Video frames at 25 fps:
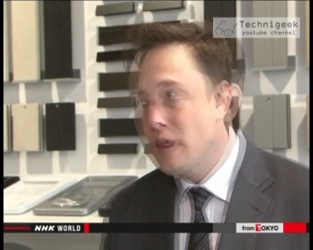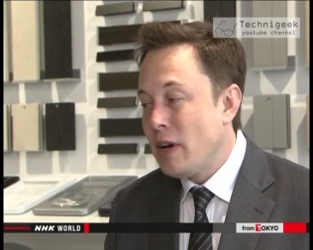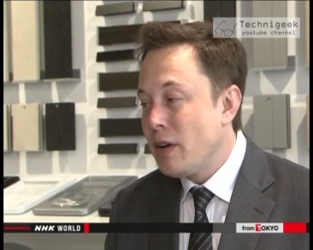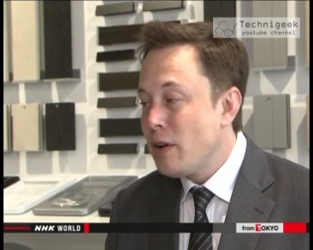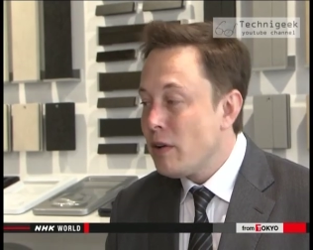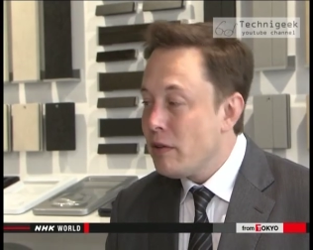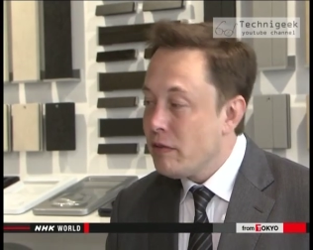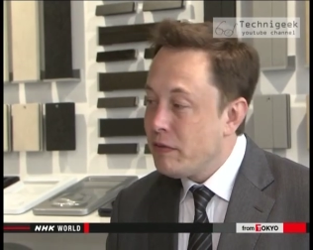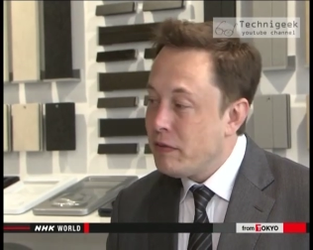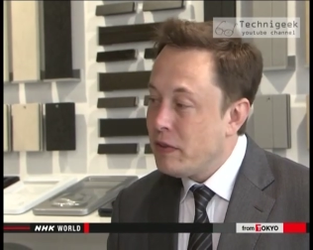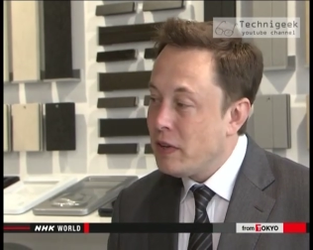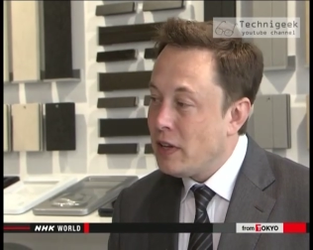I
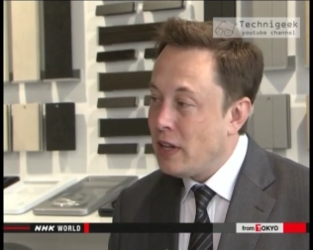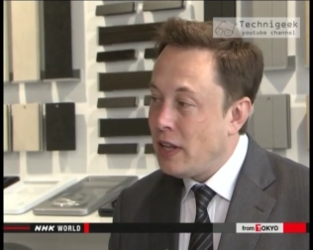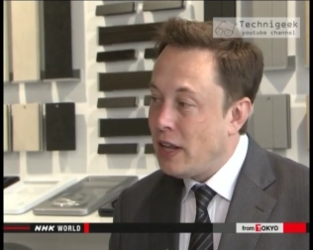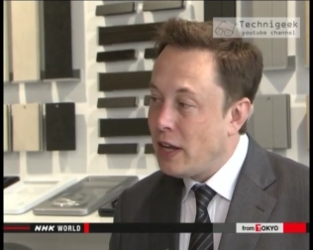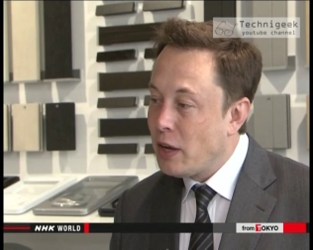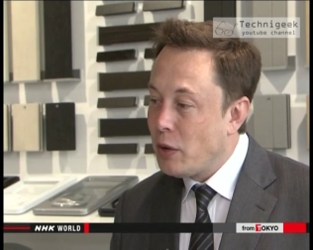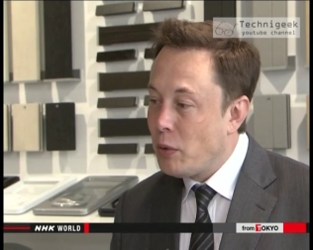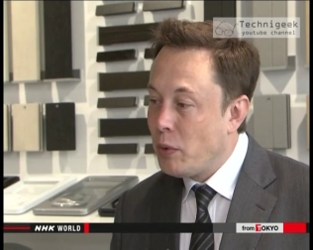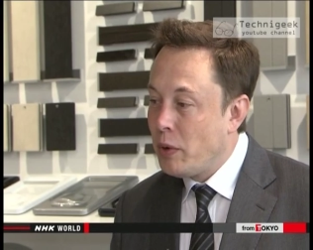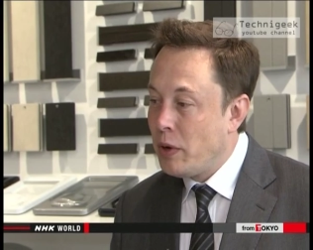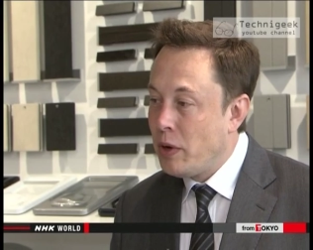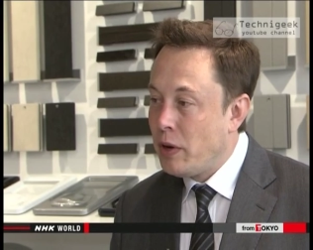don't feel
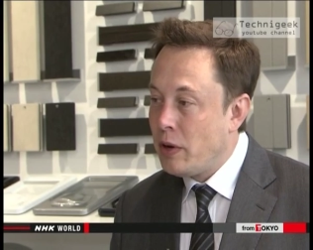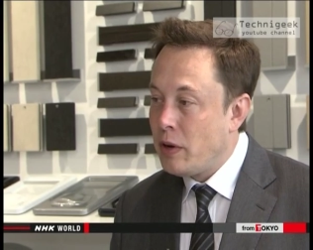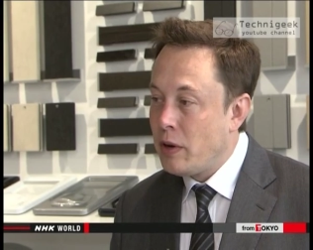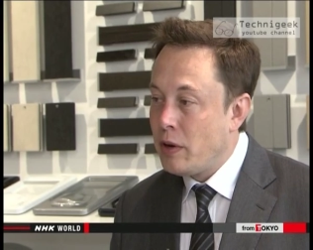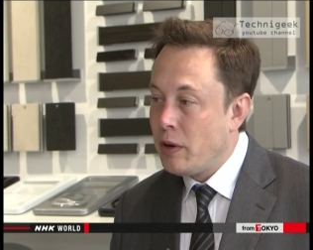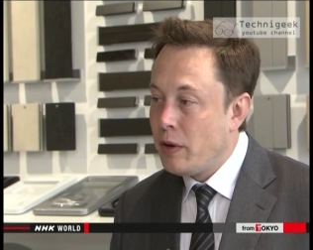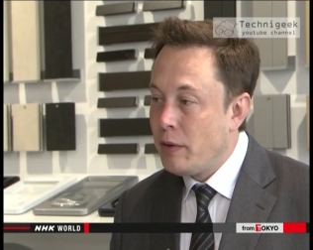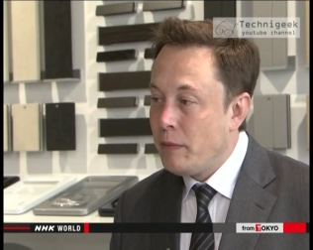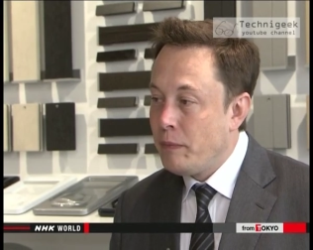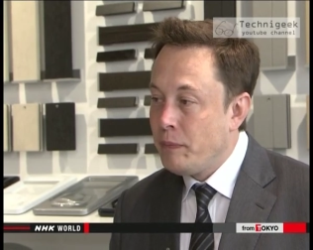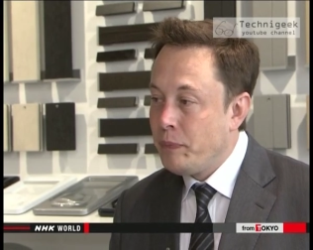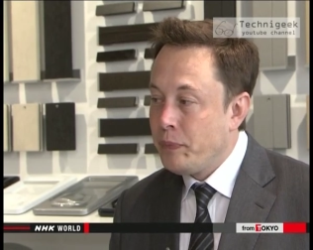like we're
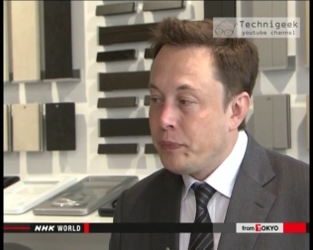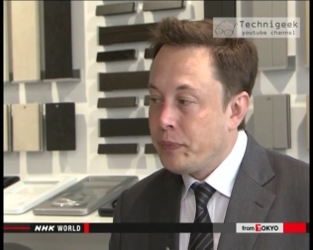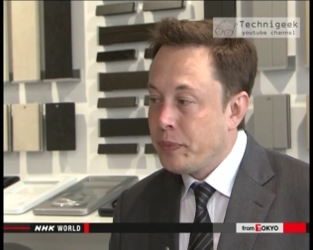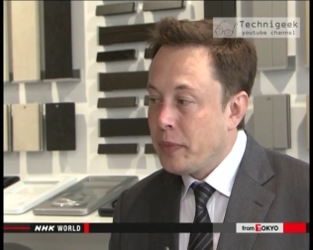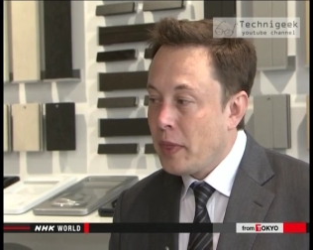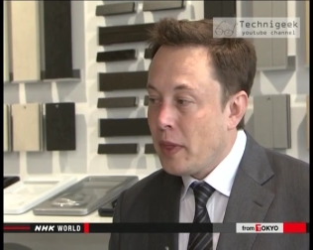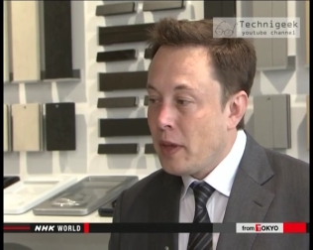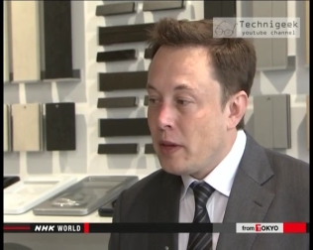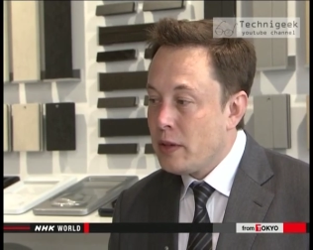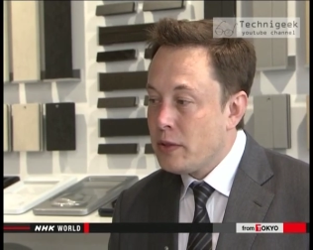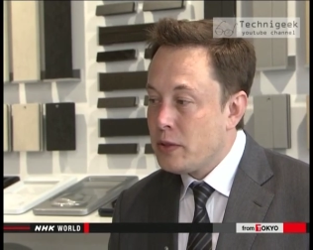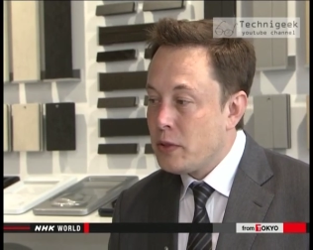
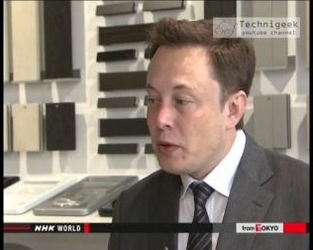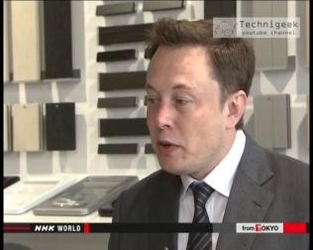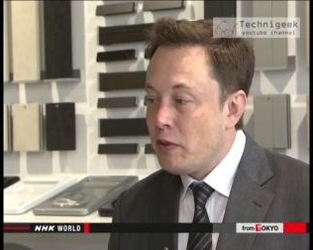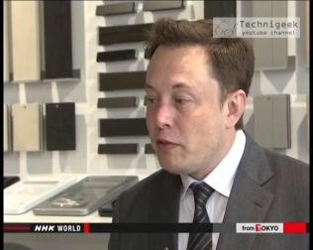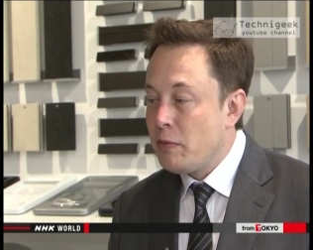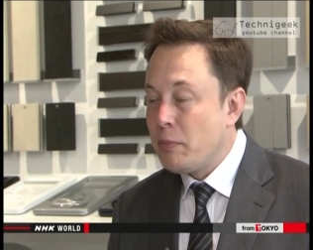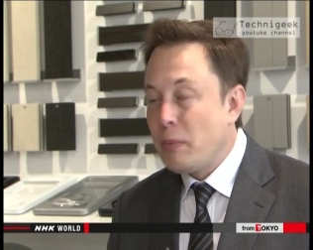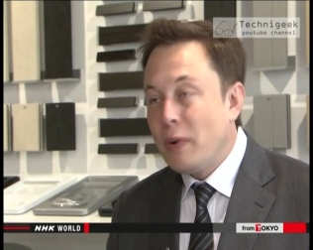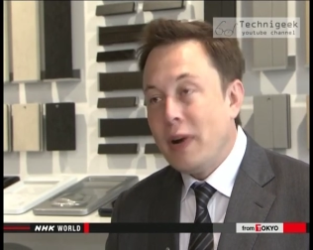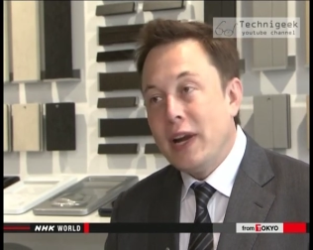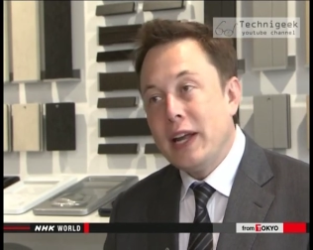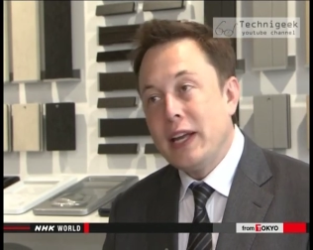sort
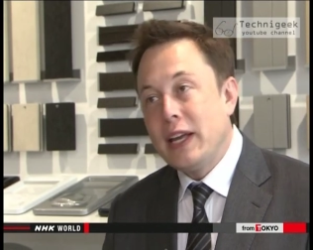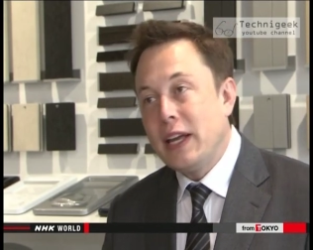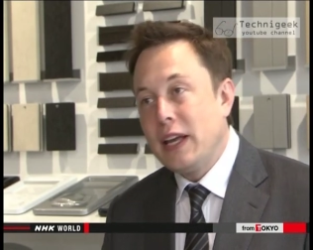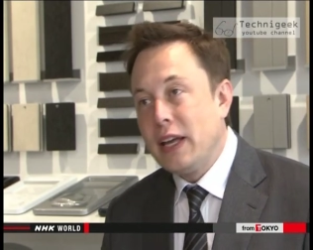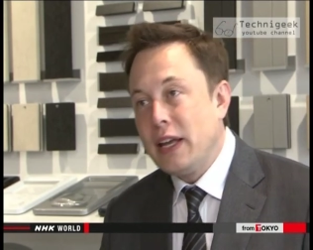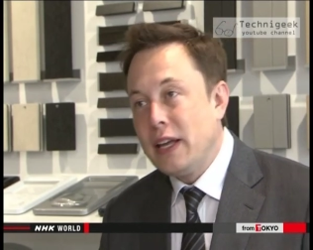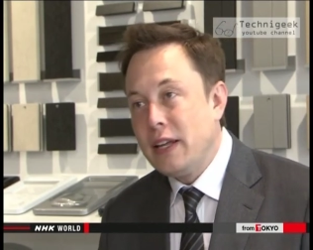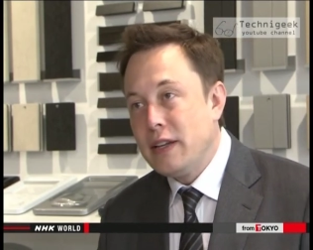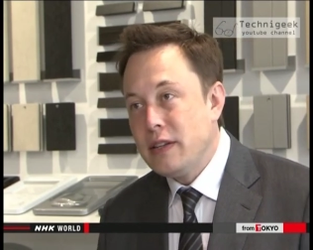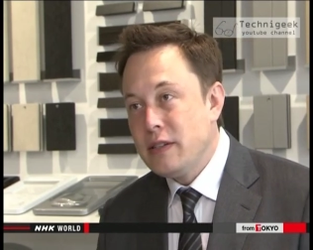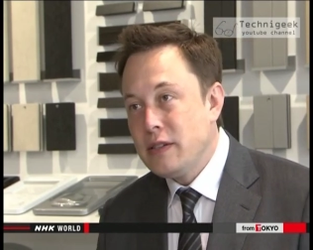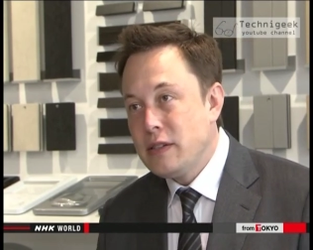of breaking
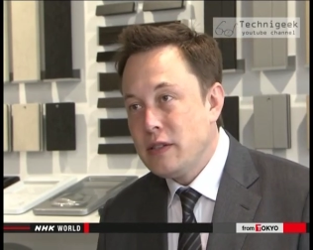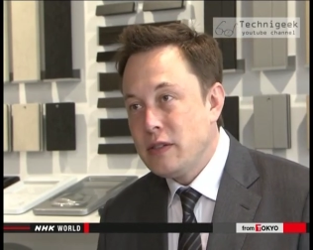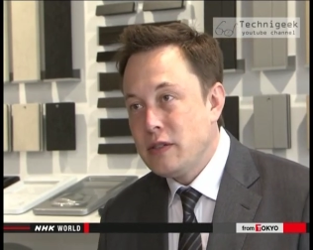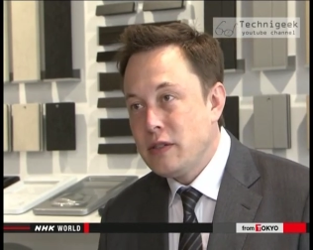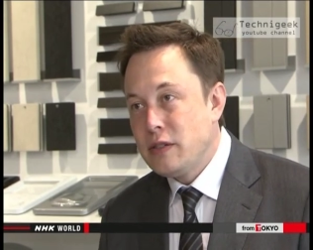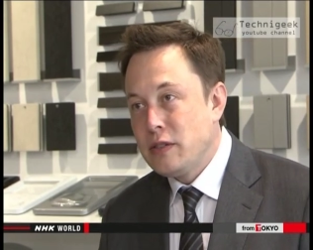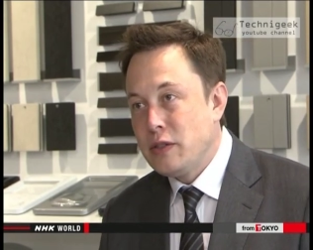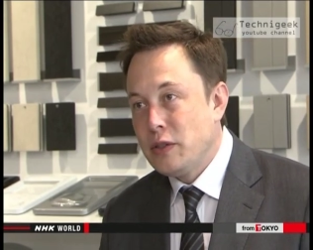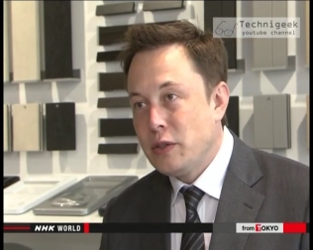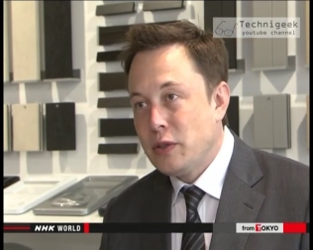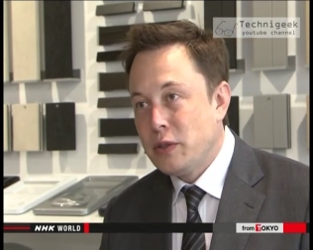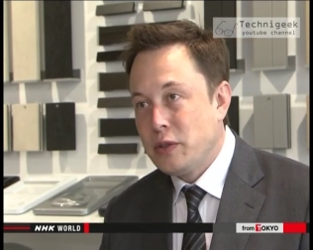in
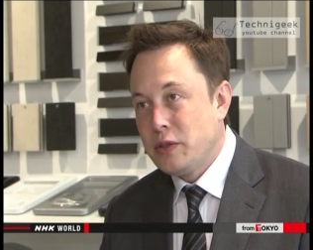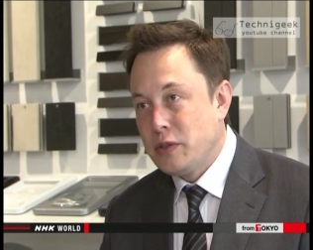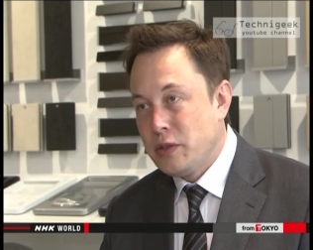to,